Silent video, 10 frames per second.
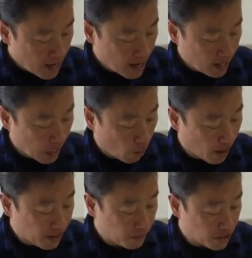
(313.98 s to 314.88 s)
And I
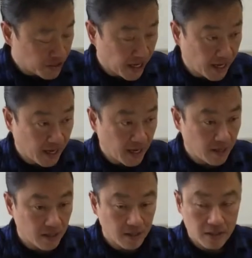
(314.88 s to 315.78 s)
want them to say,
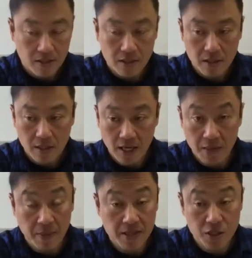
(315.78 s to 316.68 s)

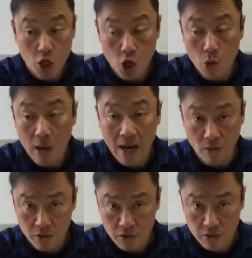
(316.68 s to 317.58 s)
it means go
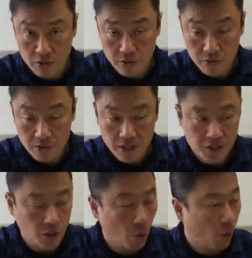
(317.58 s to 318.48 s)
out.
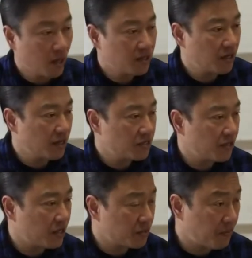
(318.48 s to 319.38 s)
So what does
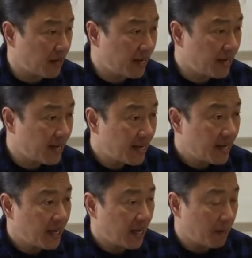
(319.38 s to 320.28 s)
this mean?
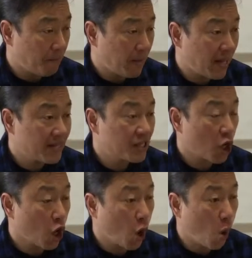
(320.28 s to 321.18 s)
It means
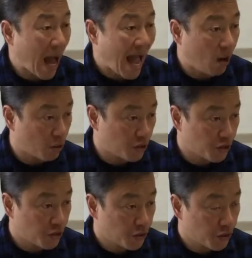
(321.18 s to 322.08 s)
go out.
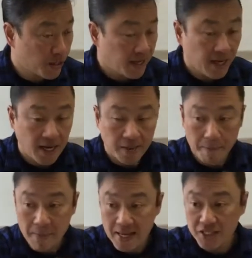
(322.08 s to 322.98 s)
It
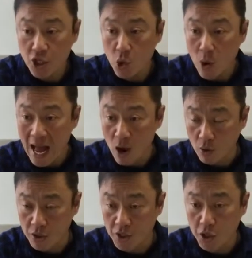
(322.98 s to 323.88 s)
means go
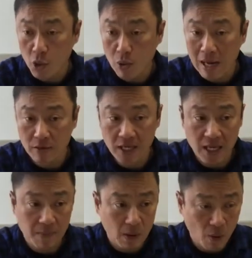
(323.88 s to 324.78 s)
out. Go out
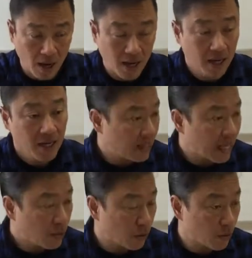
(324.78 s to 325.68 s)
imiwa
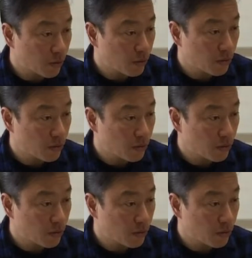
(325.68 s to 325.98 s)
deru.